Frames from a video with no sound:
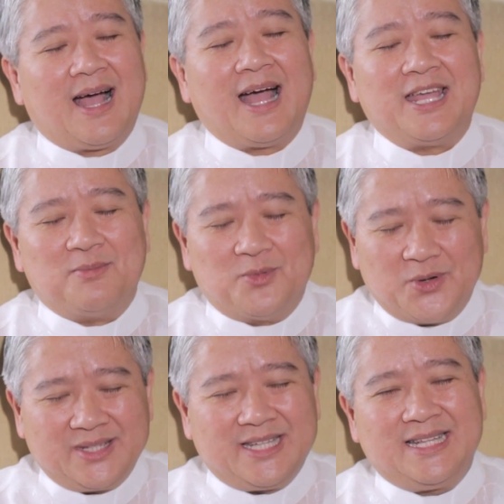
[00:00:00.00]
I am
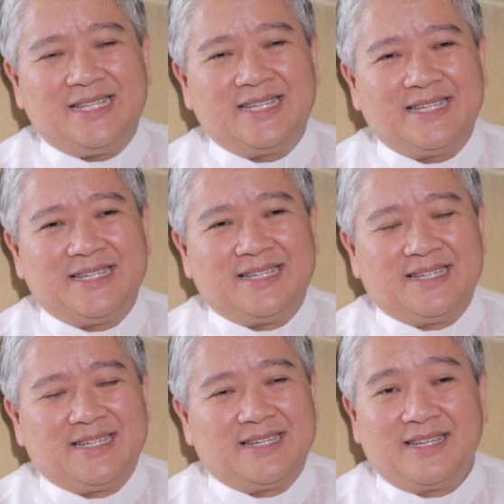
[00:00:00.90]
wounded,
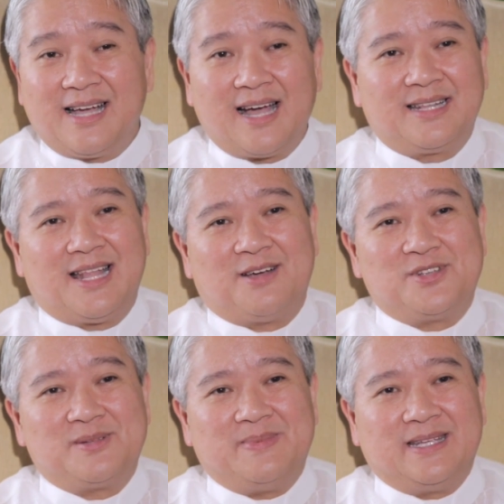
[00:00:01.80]
God
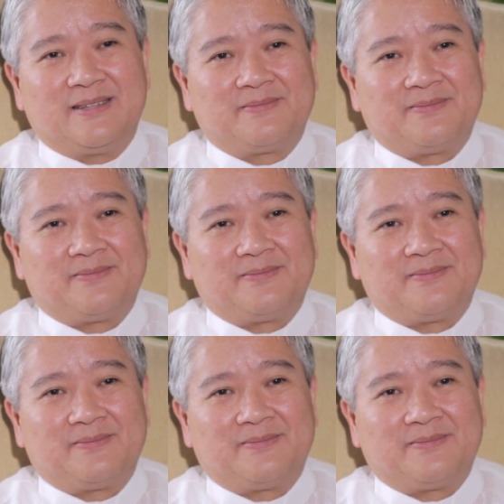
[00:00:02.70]
loves me.